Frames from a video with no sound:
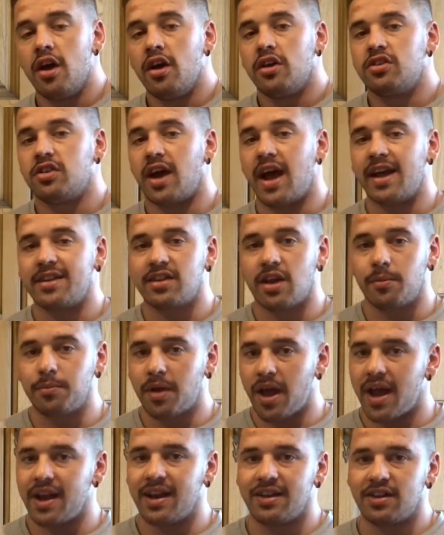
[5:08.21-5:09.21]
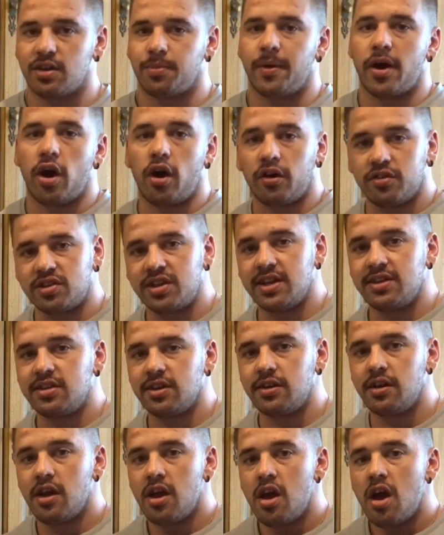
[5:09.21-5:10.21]
So as I'm going into my off
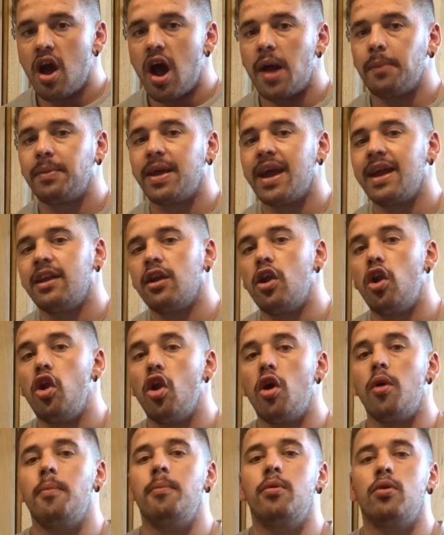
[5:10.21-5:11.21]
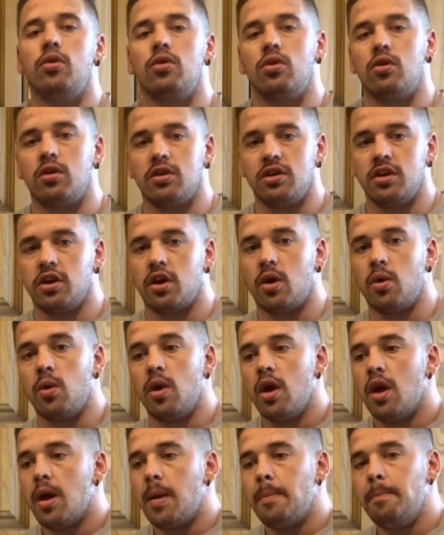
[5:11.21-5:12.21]
season, I'm getting a lot more, you know,
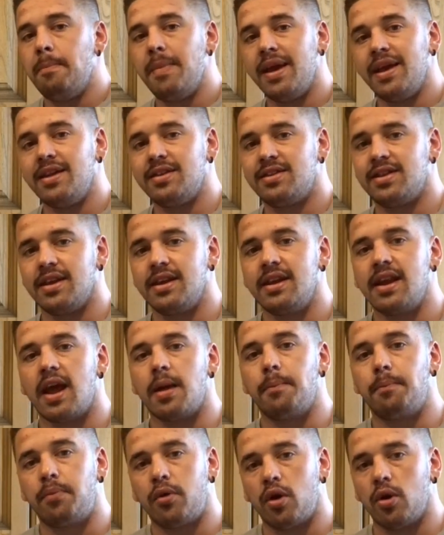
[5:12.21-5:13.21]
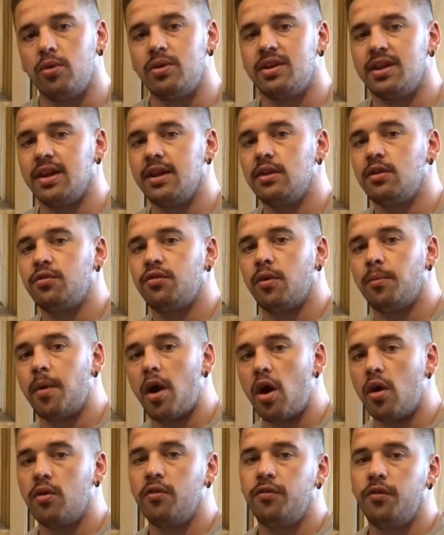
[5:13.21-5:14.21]
meats in and proteins from
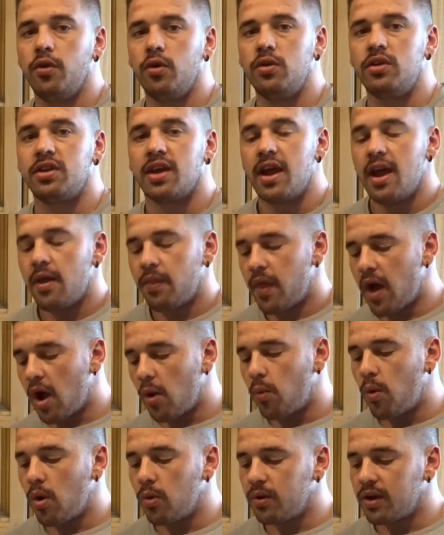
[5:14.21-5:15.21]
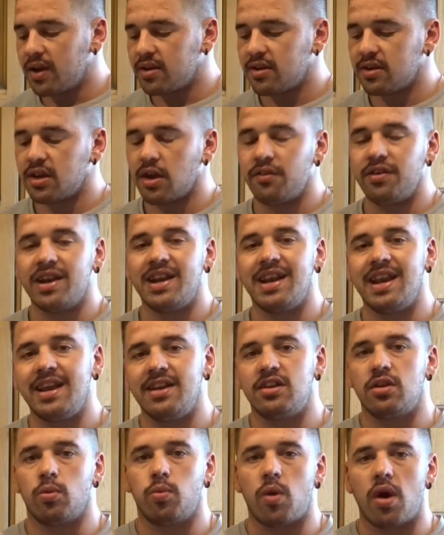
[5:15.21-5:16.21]
whole foods that I won't necessarily
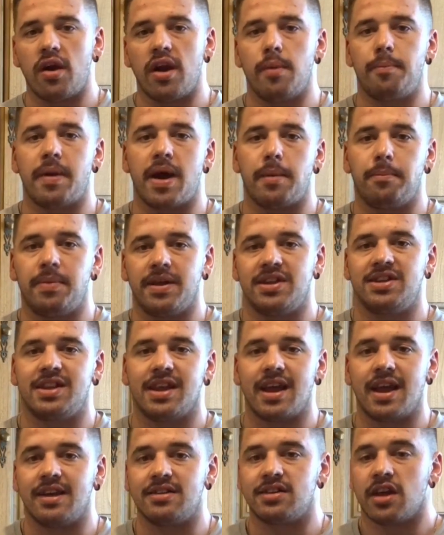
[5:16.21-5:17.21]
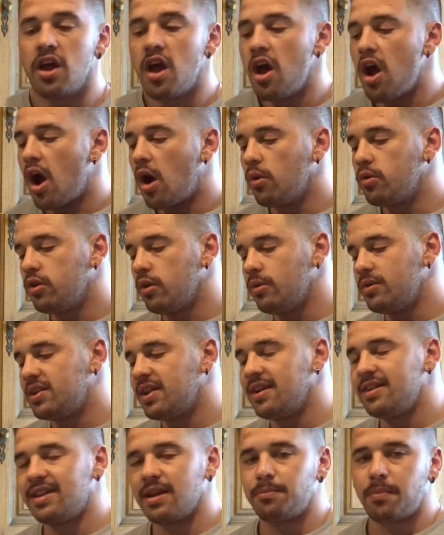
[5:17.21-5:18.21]
need to worry about BCAAs. I'll use
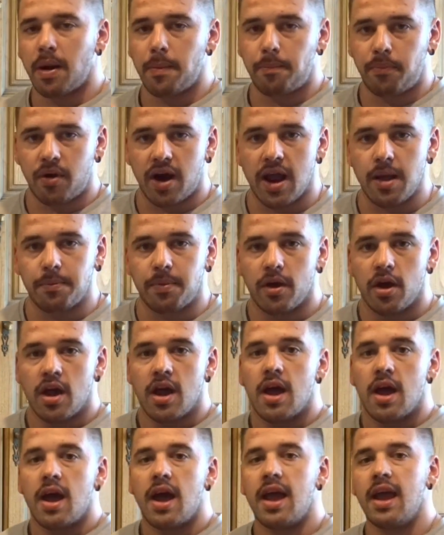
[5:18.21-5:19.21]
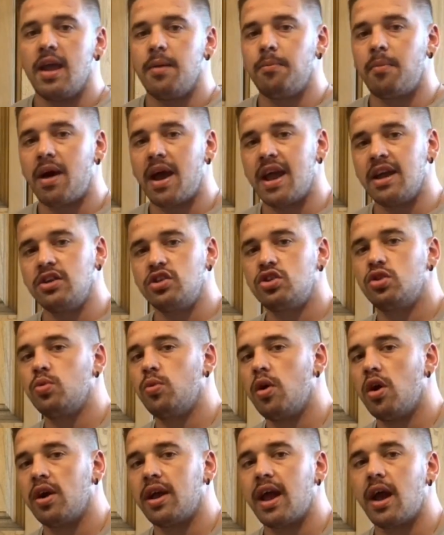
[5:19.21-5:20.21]
these in my prep, in my intra
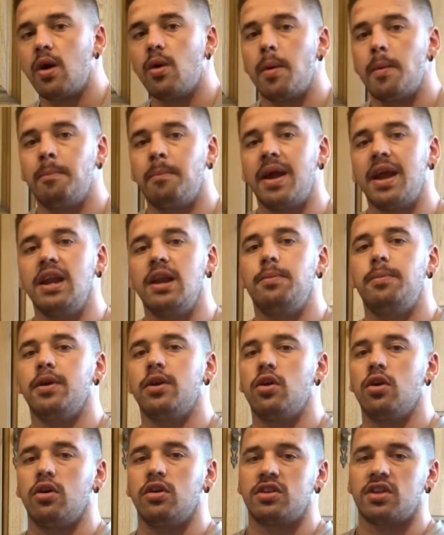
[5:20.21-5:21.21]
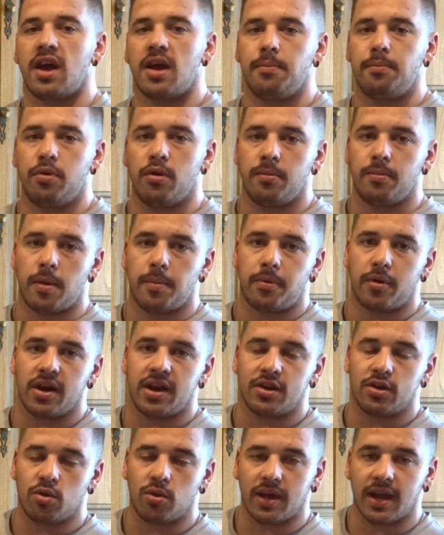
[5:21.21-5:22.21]
workout, mainly because I'm putting my body
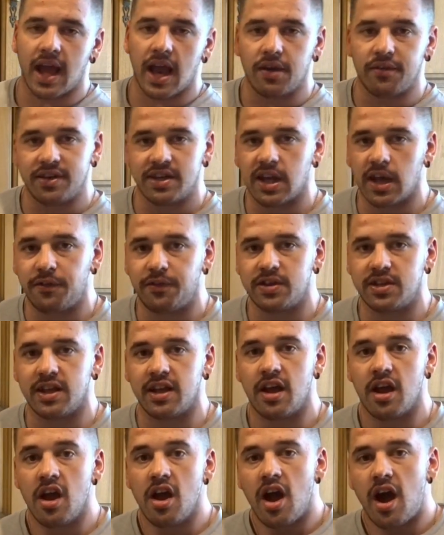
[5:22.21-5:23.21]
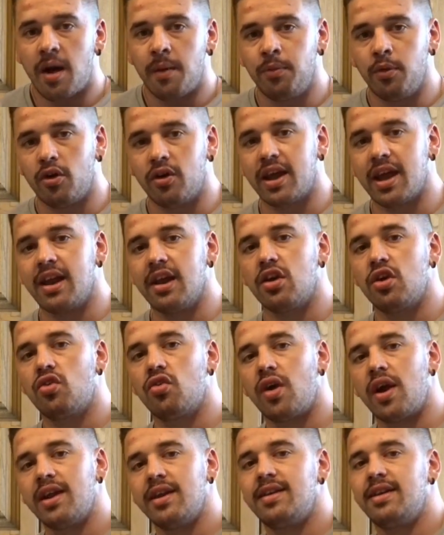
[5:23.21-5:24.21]
into a calorie deficit. I'm not getting a
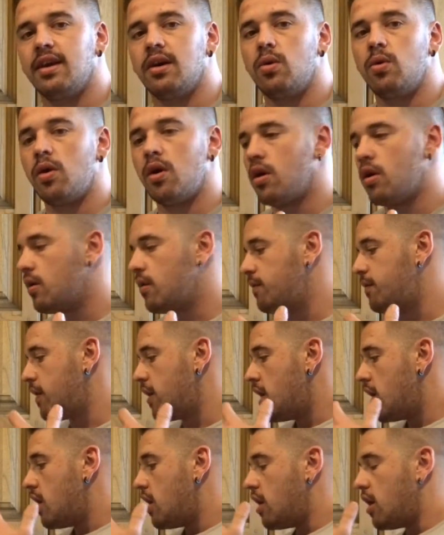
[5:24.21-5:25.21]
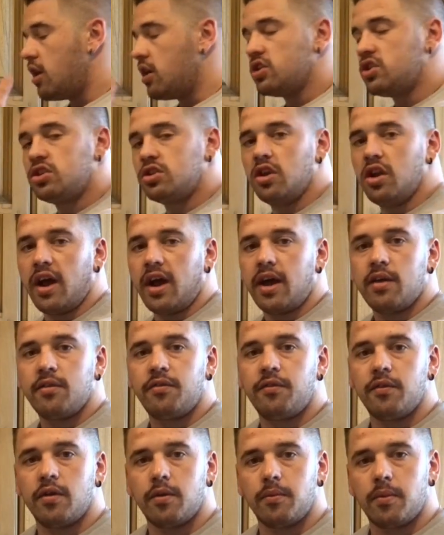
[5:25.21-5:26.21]
great deal of
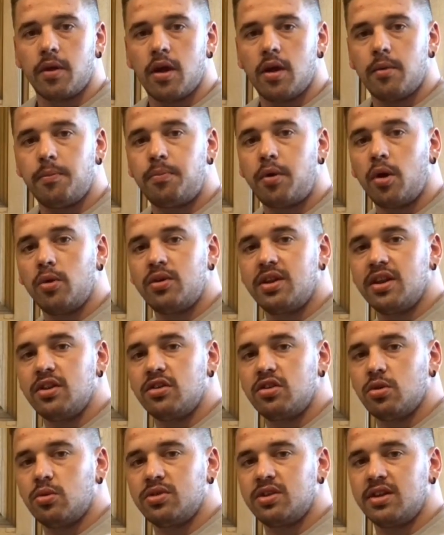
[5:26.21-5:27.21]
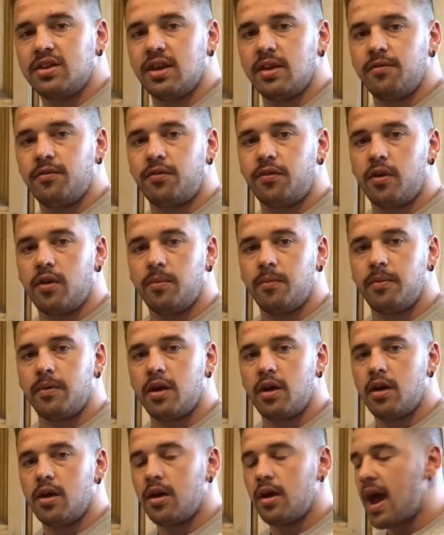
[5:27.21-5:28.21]
protein sources in from
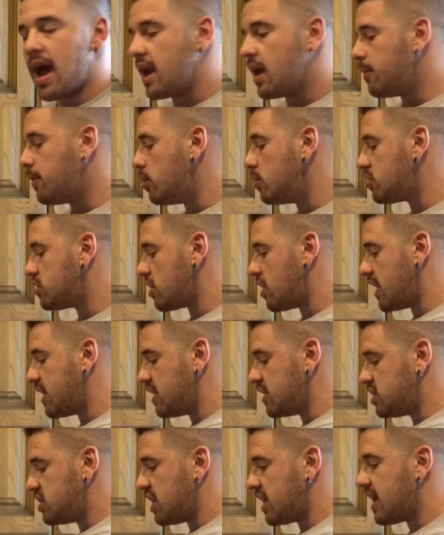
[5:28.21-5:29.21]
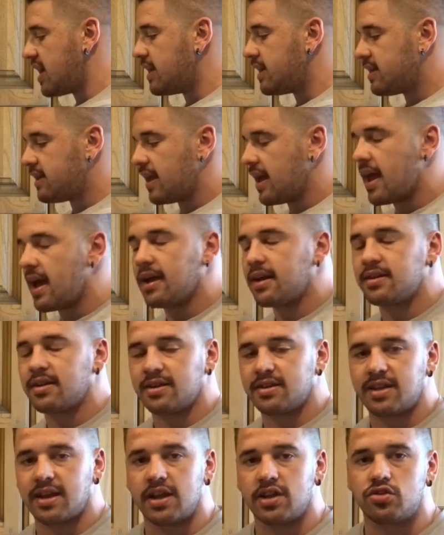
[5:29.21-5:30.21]
animals, like the chickens, the eggs,
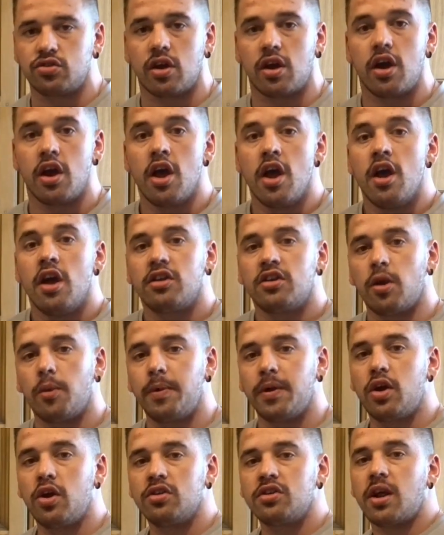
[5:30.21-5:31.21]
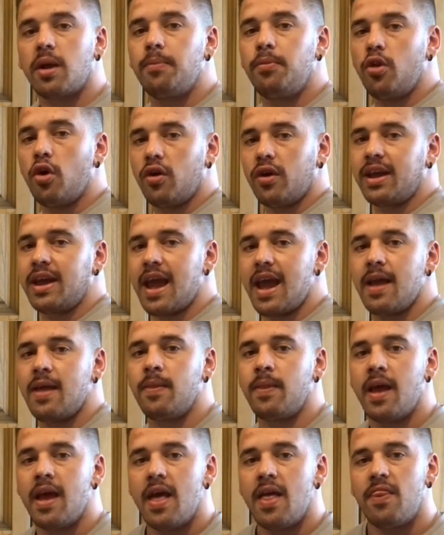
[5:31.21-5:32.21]
etc. So because I'm not
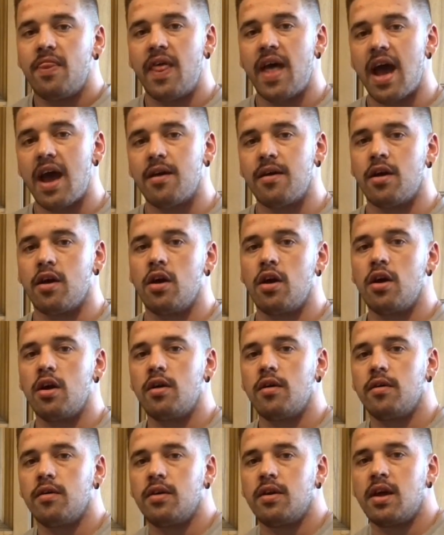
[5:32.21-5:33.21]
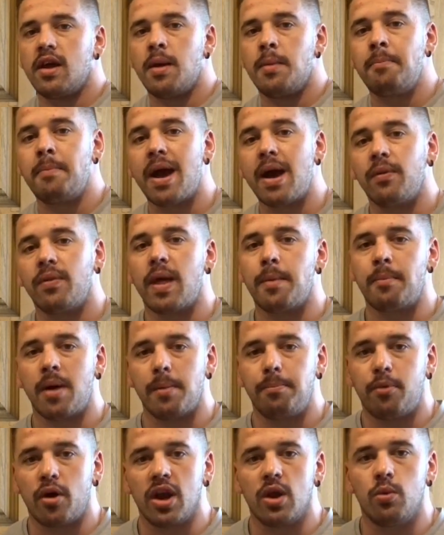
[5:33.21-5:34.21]
getting that amount that
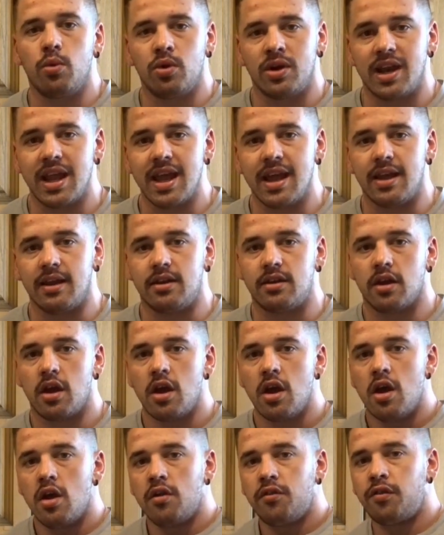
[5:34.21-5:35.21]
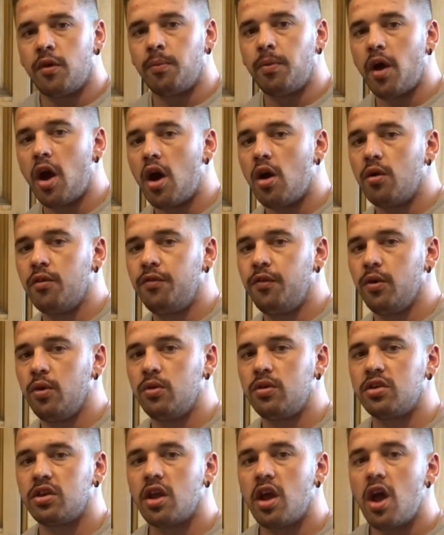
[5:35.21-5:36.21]
my body will need from the whole
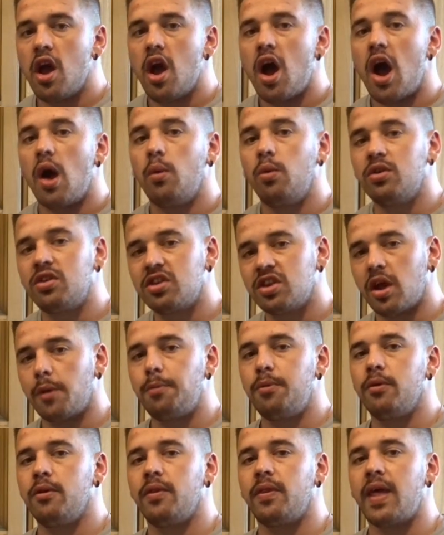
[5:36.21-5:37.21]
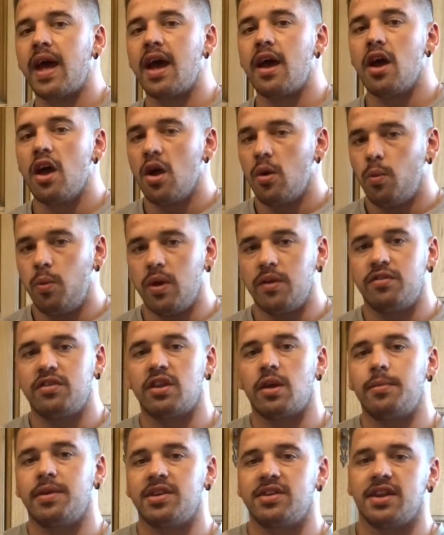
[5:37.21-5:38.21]
foods, I will supplement that with
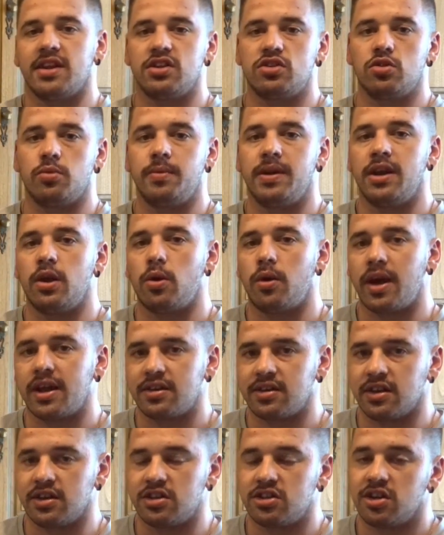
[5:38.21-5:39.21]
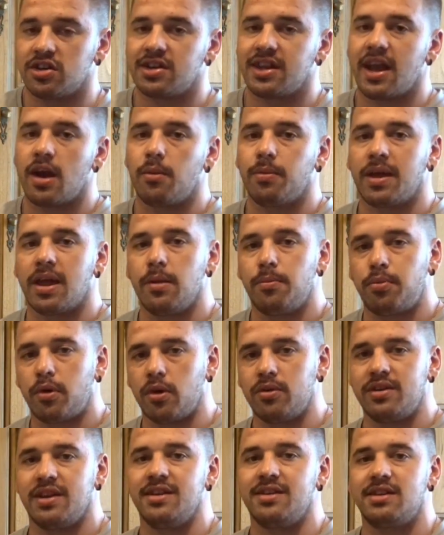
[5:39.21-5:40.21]
some essential amino acids just to help keep
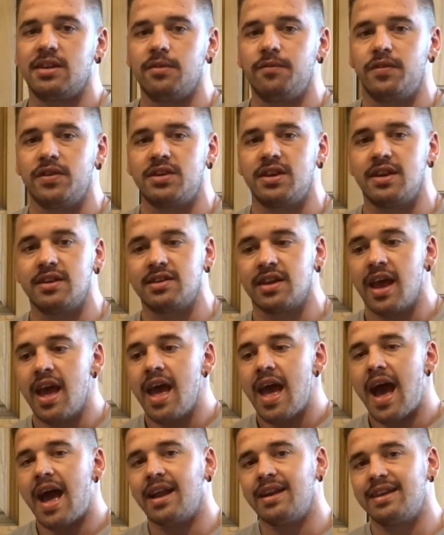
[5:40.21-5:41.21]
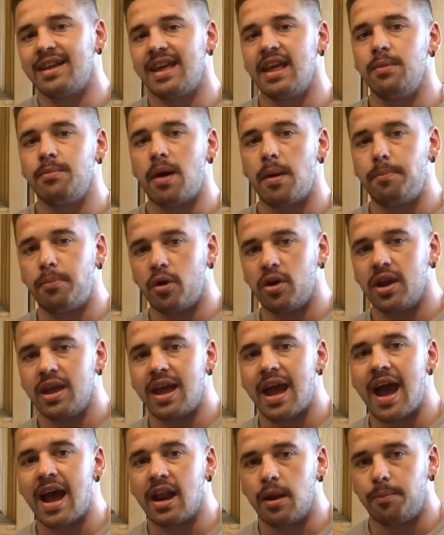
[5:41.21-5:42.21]
protein synthesis and to keep my
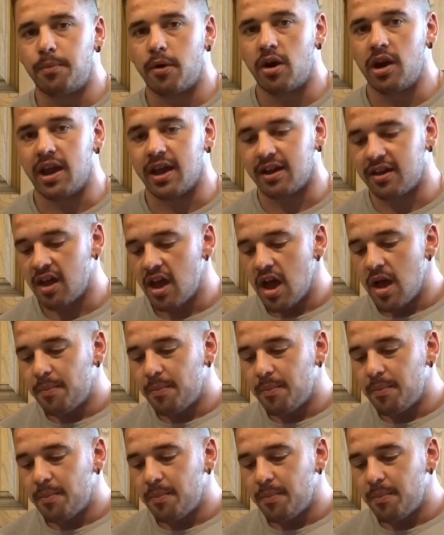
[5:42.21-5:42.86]
body anabolic.